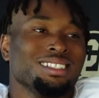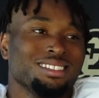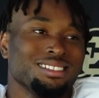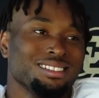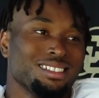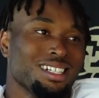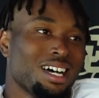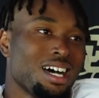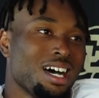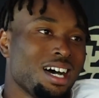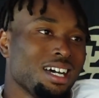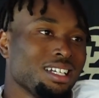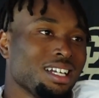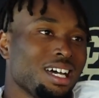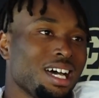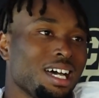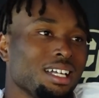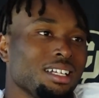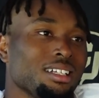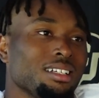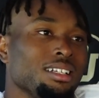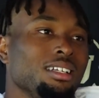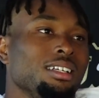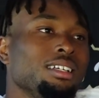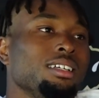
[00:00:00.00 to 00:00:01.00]
Nah,
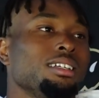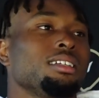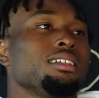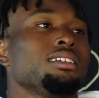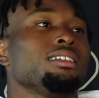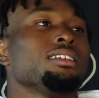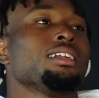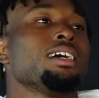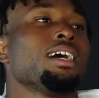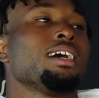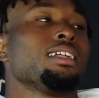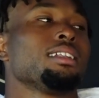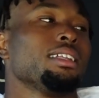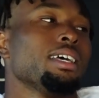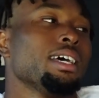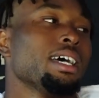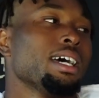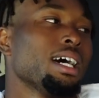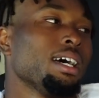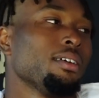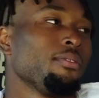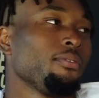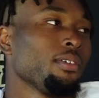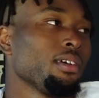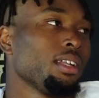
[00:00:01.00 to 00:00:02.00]
not that.
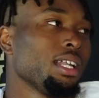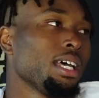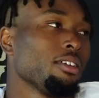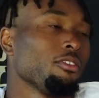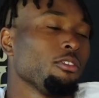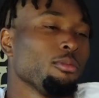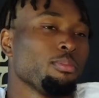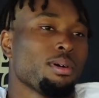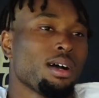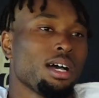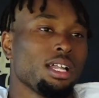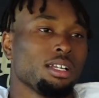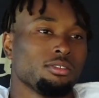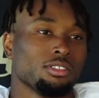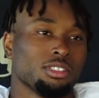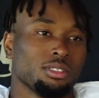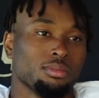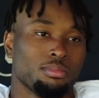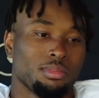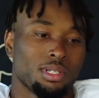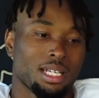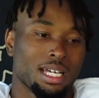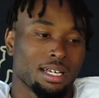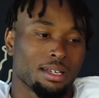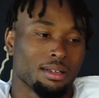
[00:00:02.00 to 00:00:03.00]
I feel like we probably was,
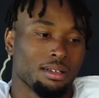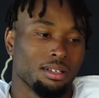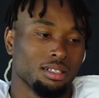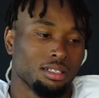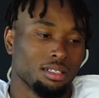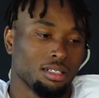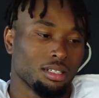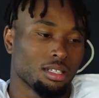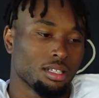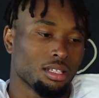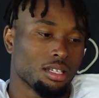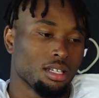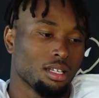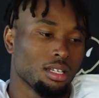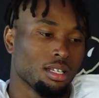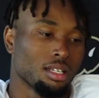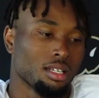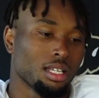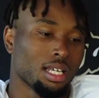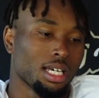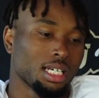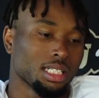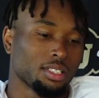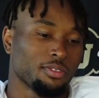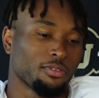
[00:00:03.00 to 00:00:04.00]
like,
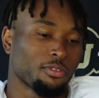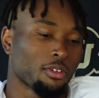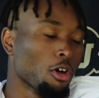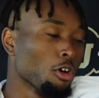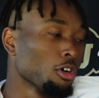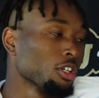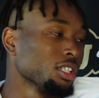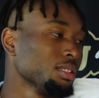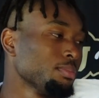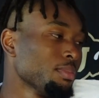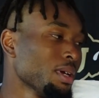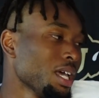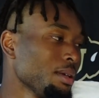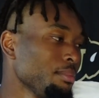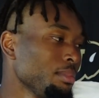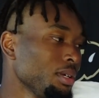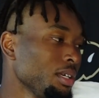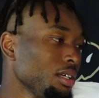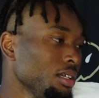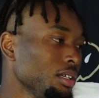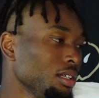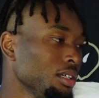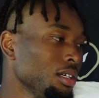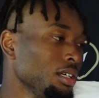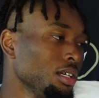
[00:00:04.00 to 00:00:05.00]
less focused
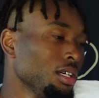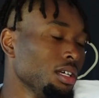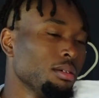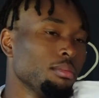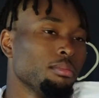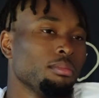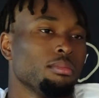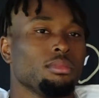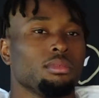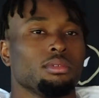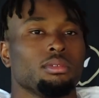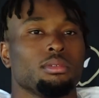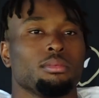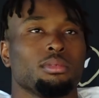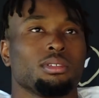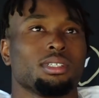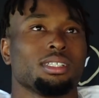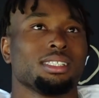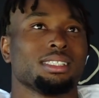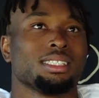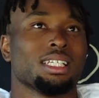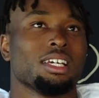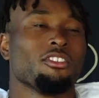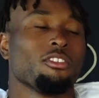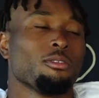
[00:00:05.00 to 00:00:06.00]
maybe
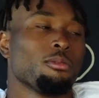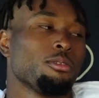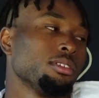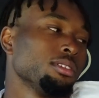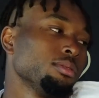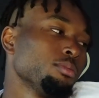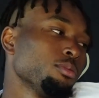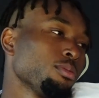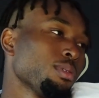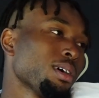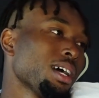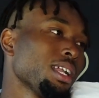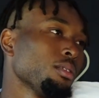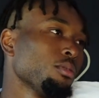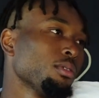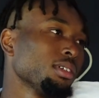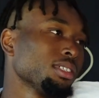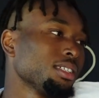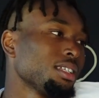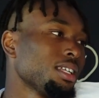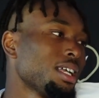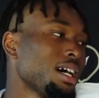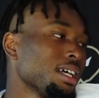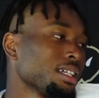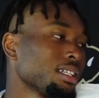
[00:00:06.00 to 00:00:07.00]
because everyone probably
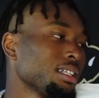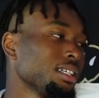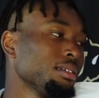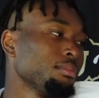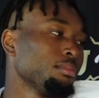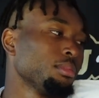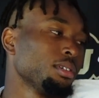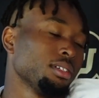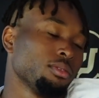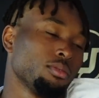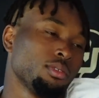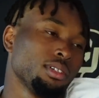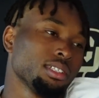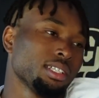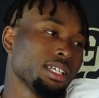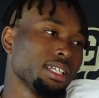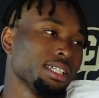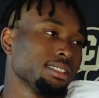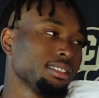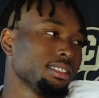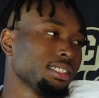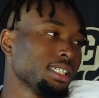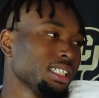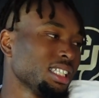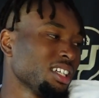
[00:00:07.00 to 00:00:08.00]
wasn't locked in. But one thing
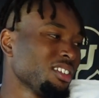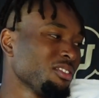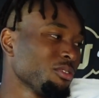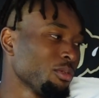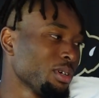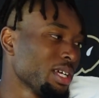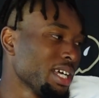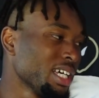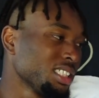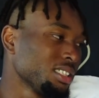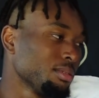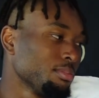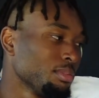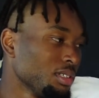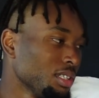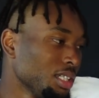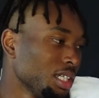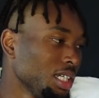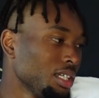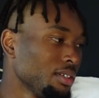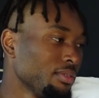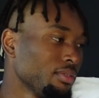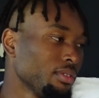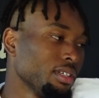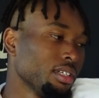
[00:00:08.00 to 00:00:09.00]
he says, everyone has to
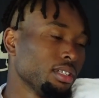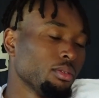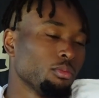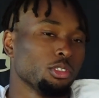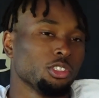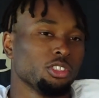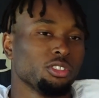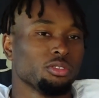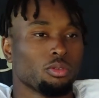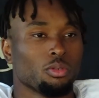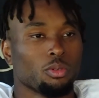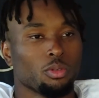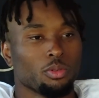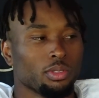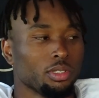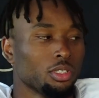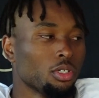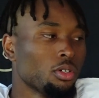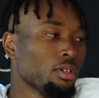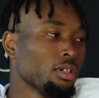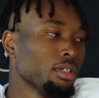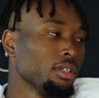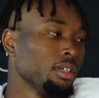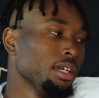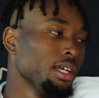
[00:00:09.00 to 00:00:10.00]
believe in what we're
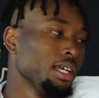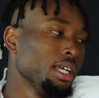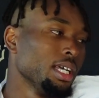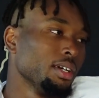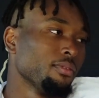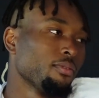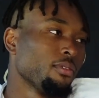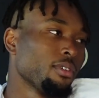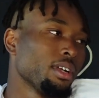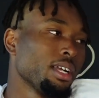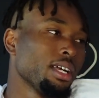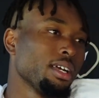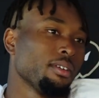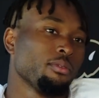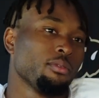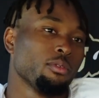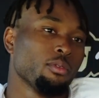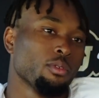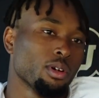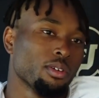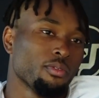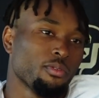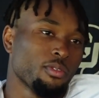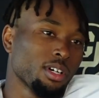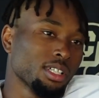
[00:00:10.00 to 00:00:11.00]
doing. And for that,
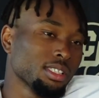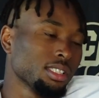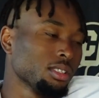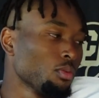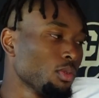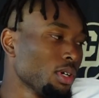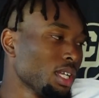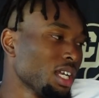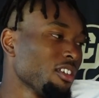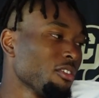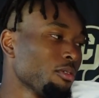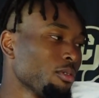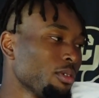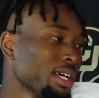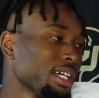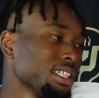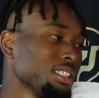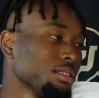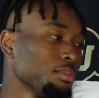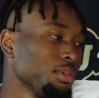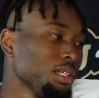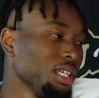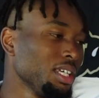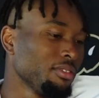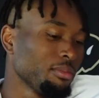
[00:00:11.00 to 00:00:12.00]
for us to win, everyone has
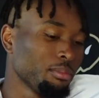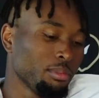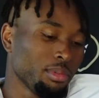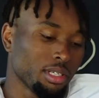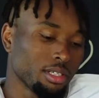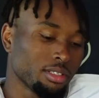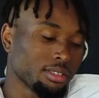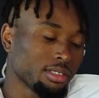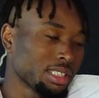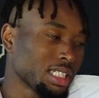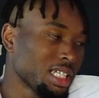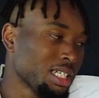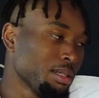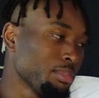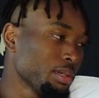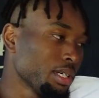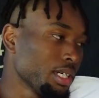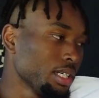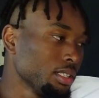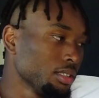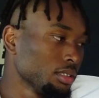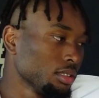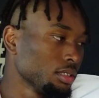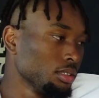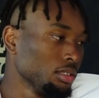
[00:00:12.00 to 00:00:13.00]
to believe and be on the same
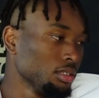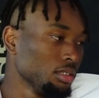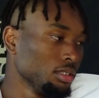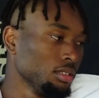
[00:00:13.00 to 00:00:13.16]
page.